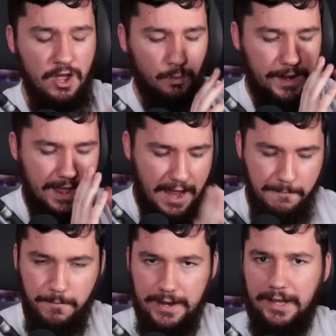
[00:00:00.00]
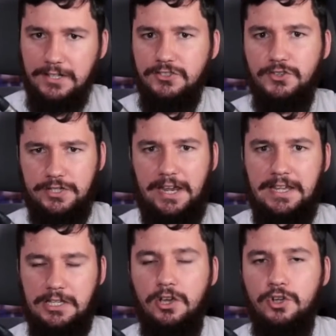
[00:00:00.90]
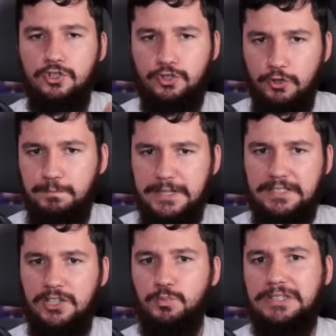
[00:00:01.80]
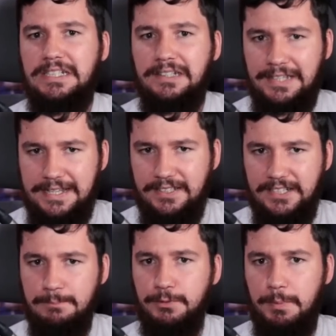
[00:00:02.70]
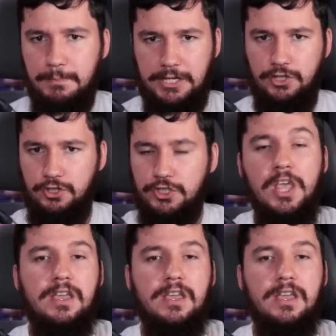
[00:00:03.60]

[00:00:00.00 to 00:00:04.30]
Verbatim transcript: where every action you take should be done with the least number of permissions